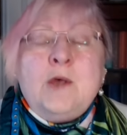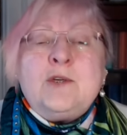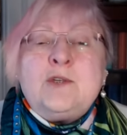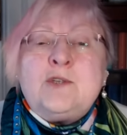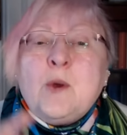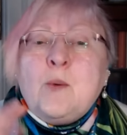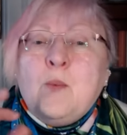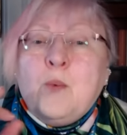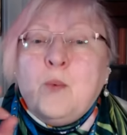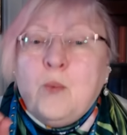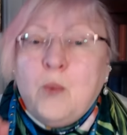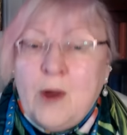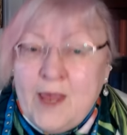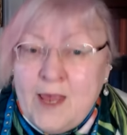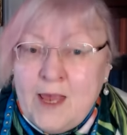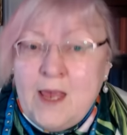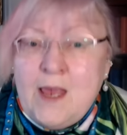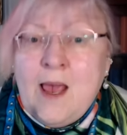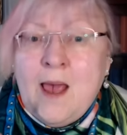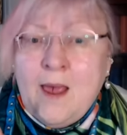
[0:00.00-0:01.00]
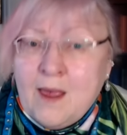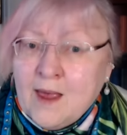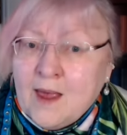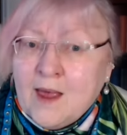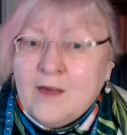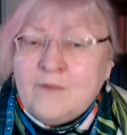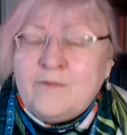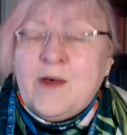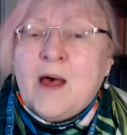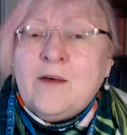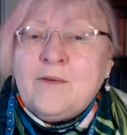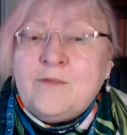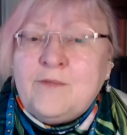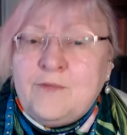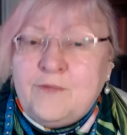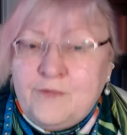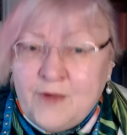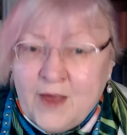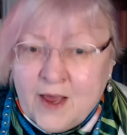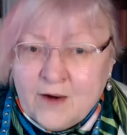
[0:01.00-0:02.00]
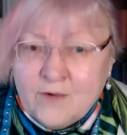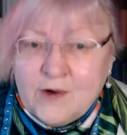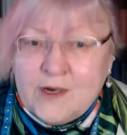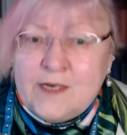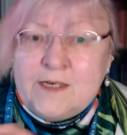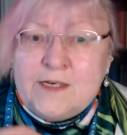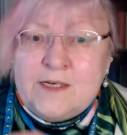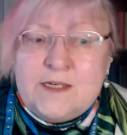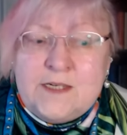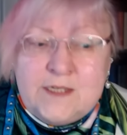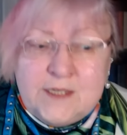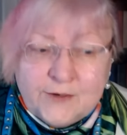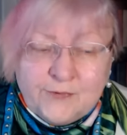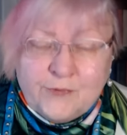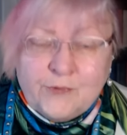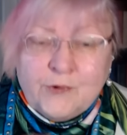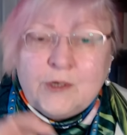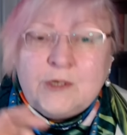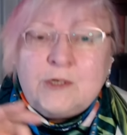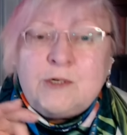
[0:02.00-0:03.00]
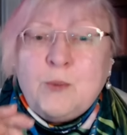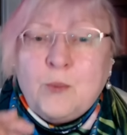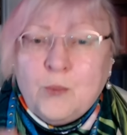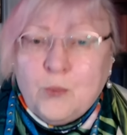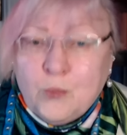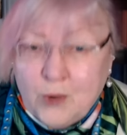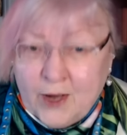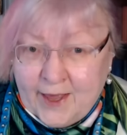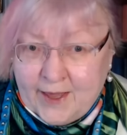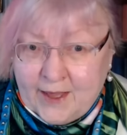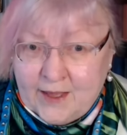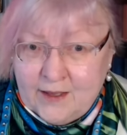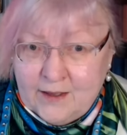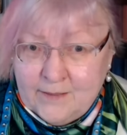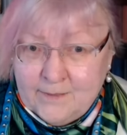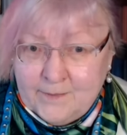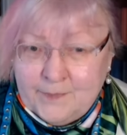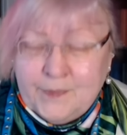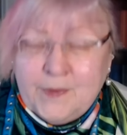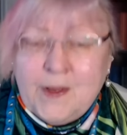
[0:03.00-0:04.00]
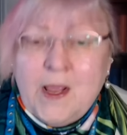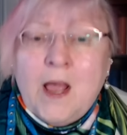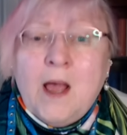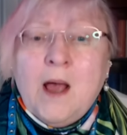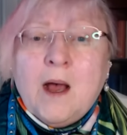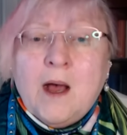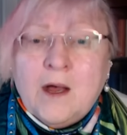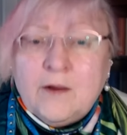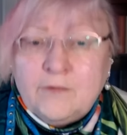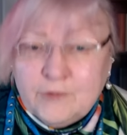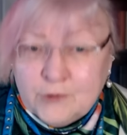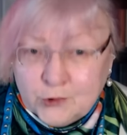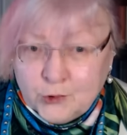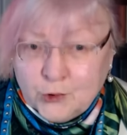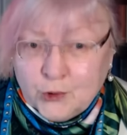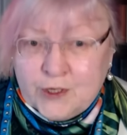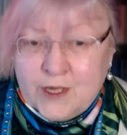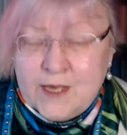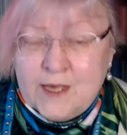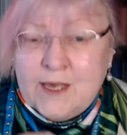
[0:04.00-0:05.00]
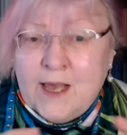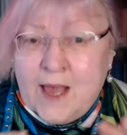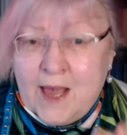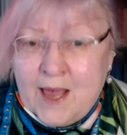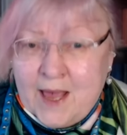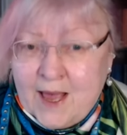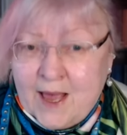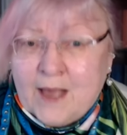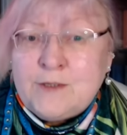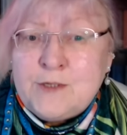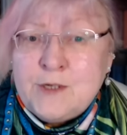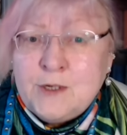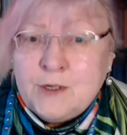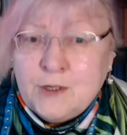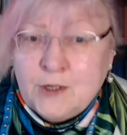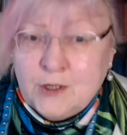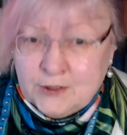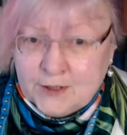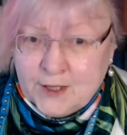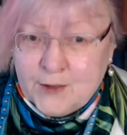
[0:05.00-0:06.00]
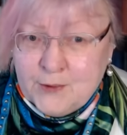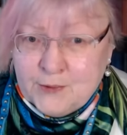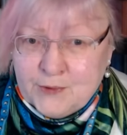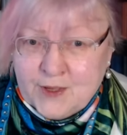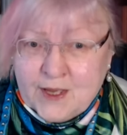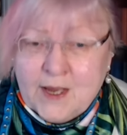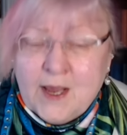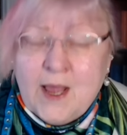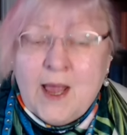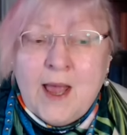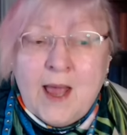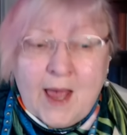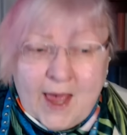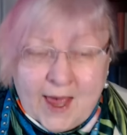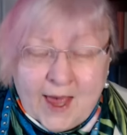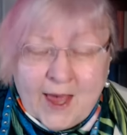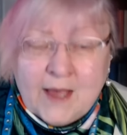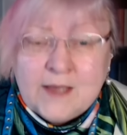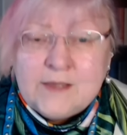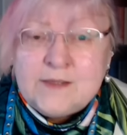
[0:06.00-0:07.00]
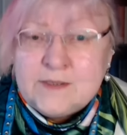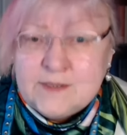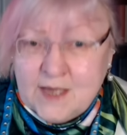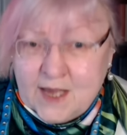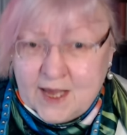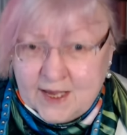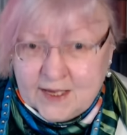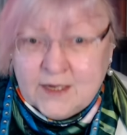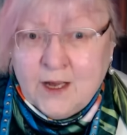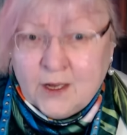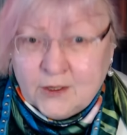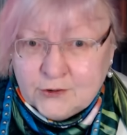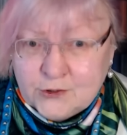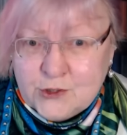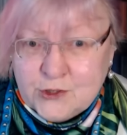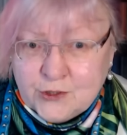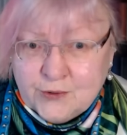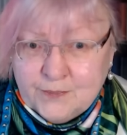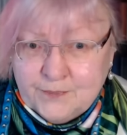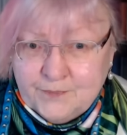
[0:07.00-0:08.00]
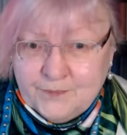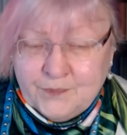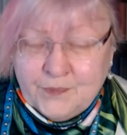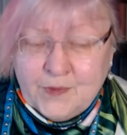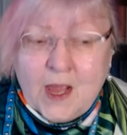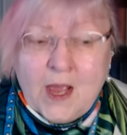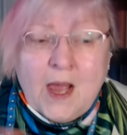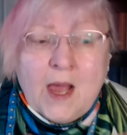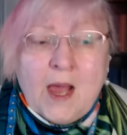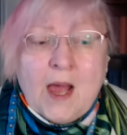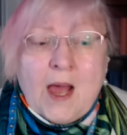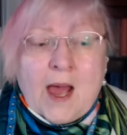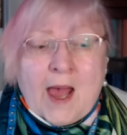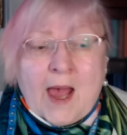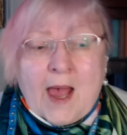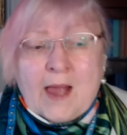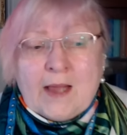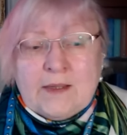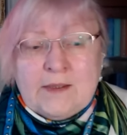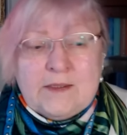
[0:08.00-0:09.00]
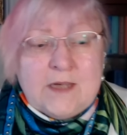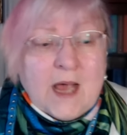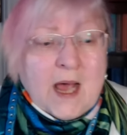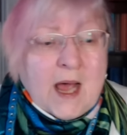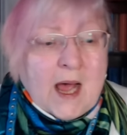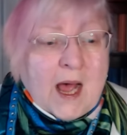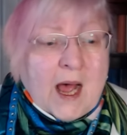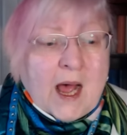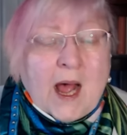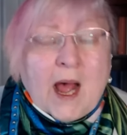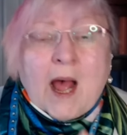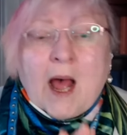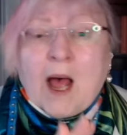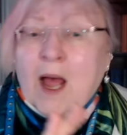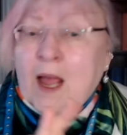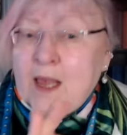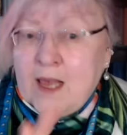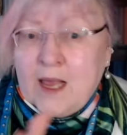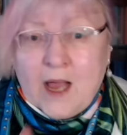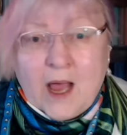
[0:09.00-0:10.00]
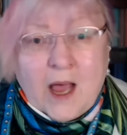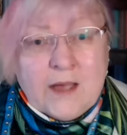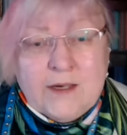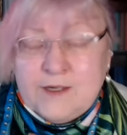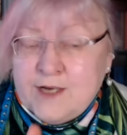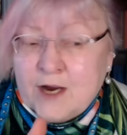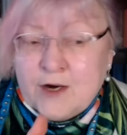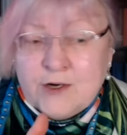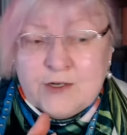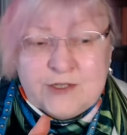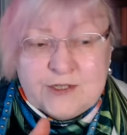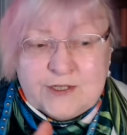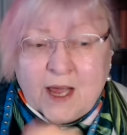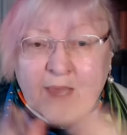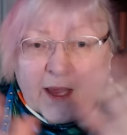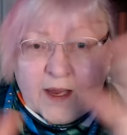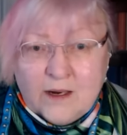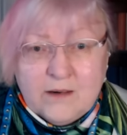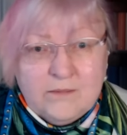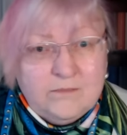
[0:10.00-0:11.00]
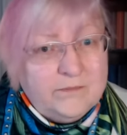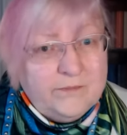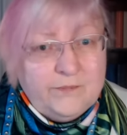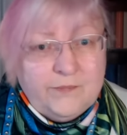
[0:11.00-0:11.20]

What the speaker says: So we have a very different way of looking at clothing as a culture. And I dare say